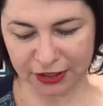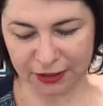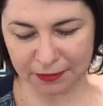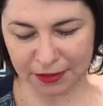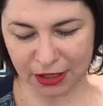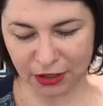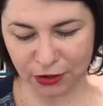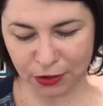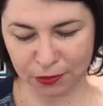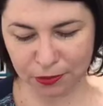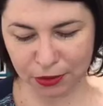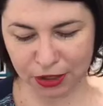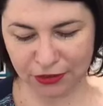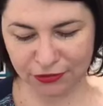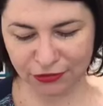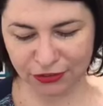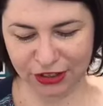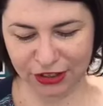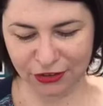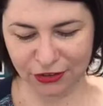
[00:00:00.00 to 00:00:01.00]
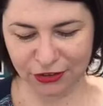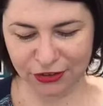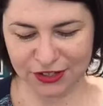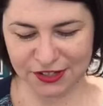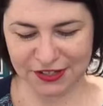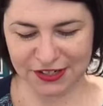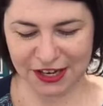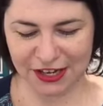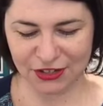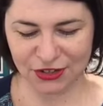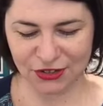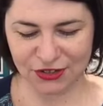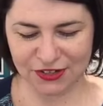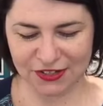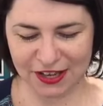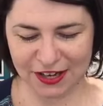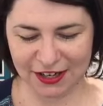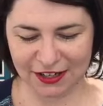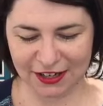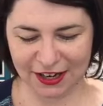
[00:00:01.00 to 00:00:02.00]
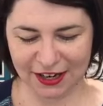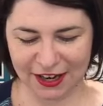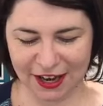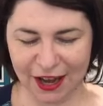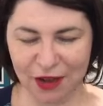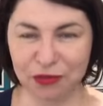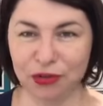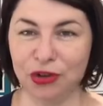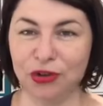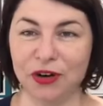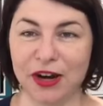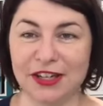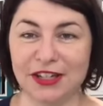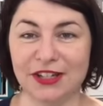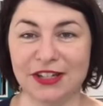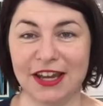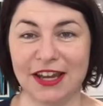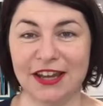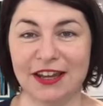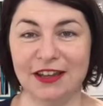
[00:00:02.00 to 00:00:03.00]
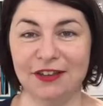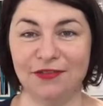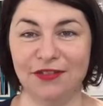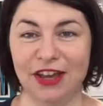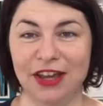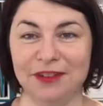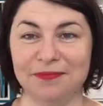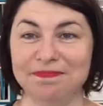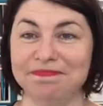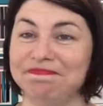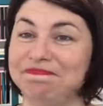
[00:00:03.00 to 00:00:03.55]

to meet you briefly on stage on Saturday. Have a great day, Yvette.